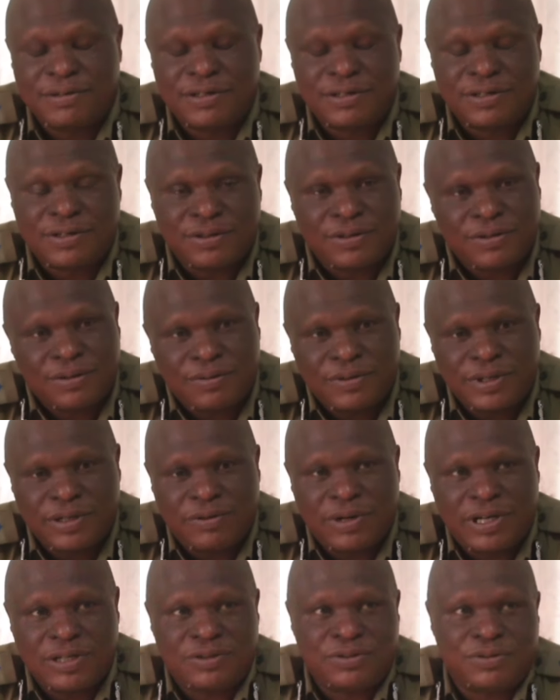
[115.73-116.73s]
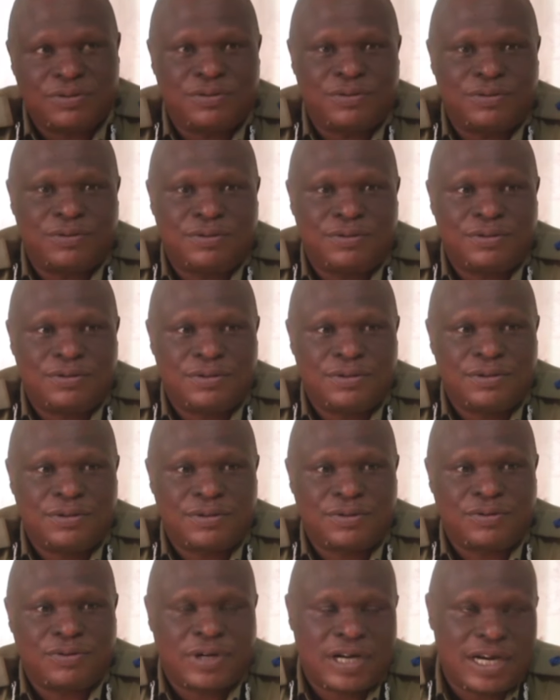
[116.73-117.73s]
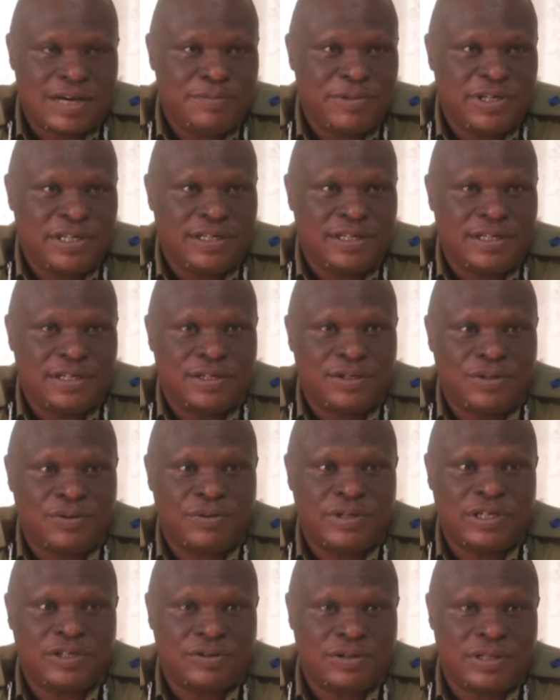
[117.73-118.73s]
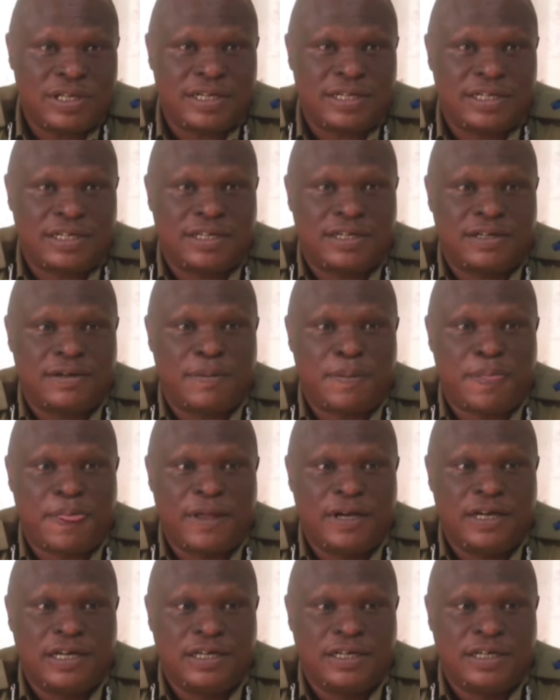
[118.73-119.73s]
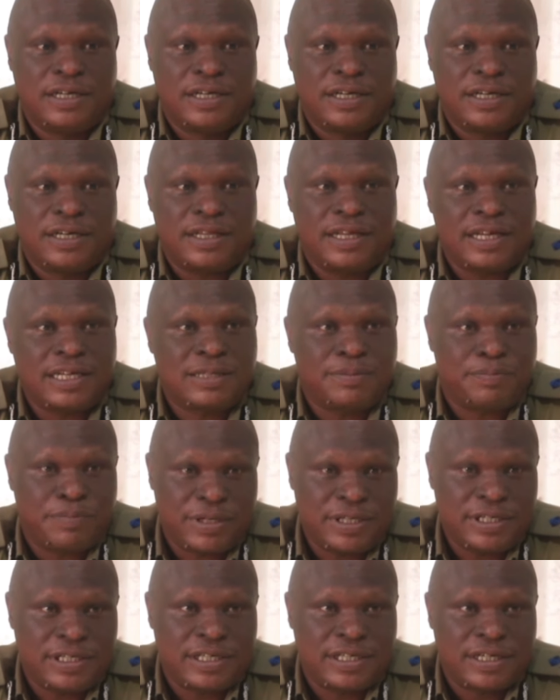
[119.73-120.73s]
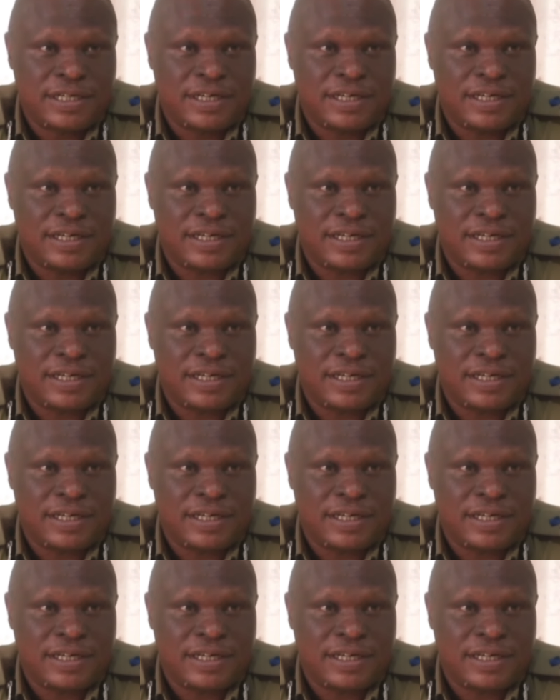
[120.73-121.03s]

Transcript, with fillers: So we were to, to come in to ensure that there's peace